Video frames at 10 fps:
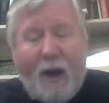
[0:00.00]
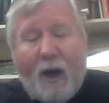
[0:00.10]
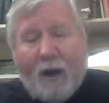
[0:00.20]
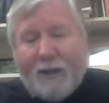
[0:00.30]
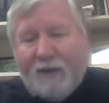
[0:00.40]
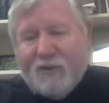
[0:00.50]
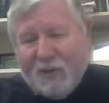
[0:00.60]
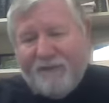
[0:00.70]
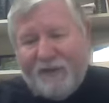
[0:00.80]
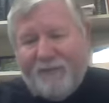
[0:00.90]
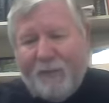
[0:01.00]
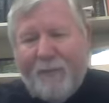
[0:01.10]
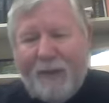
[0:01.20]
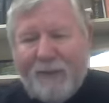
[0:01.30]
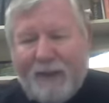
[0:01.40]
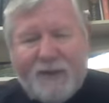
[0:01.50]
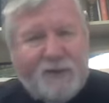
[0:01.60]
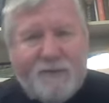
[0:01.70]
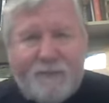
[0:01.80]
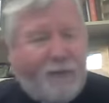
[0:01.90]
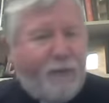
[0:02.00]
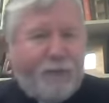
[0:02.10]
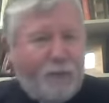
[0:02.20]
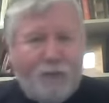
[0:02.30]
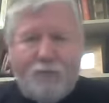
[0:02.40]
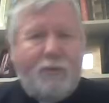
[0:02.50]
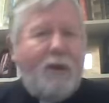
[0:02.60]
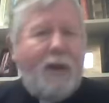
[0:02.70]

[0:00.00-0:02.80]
are conservative Republicans through